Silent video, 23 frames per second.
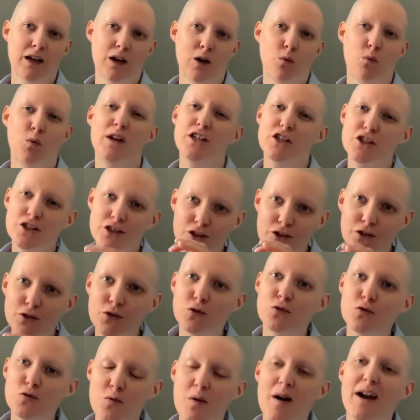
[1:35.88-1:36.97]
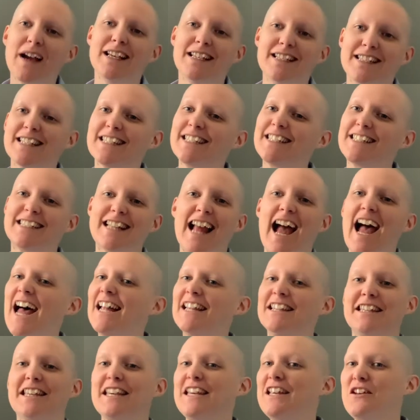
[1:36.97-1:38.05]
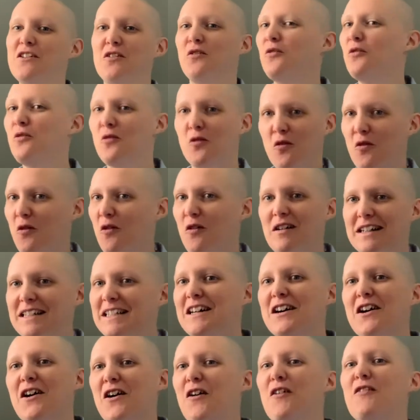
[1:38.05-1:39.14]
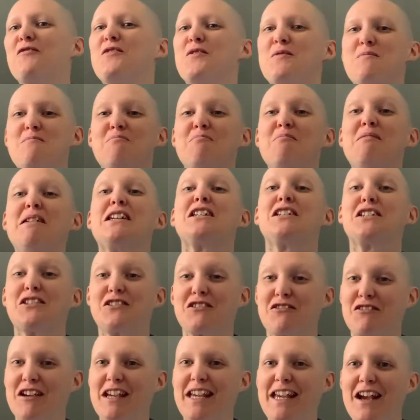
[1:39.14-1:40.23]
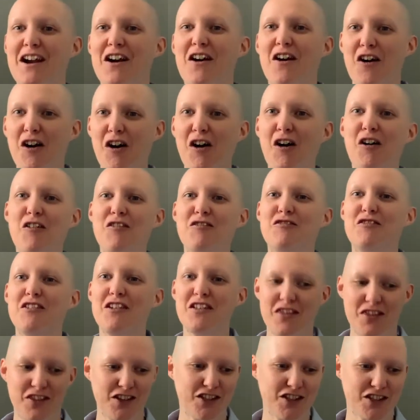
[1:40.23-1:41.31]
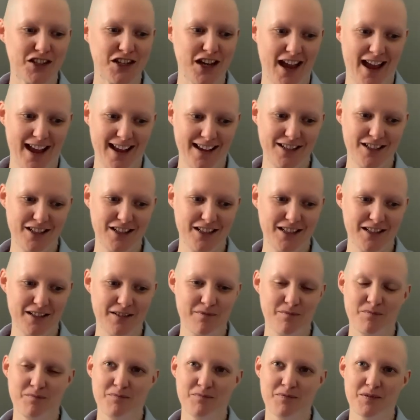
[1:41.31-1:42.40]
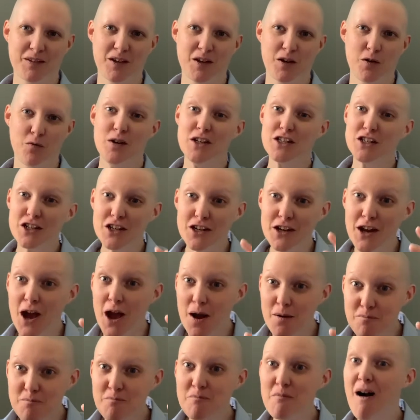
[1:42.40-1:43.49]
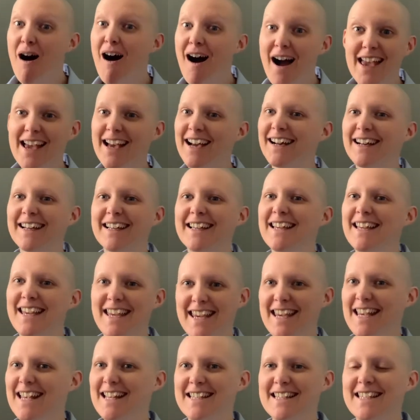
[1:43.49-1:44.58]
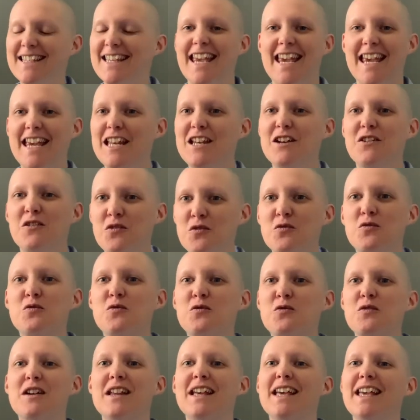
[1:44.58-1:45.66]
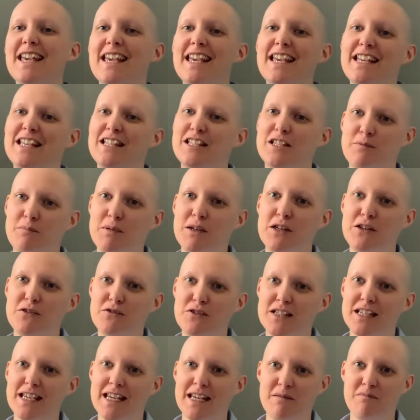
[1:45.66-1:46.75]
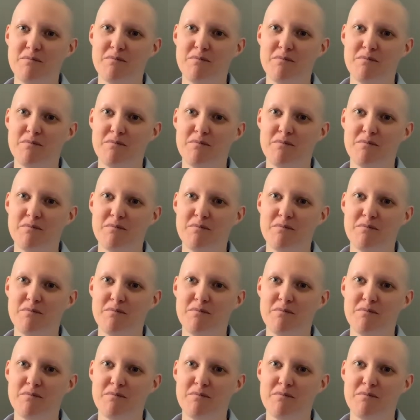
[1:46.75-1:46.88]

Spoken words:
We should always stand in awe of the mystery of the church. We should admire it in all its beauty.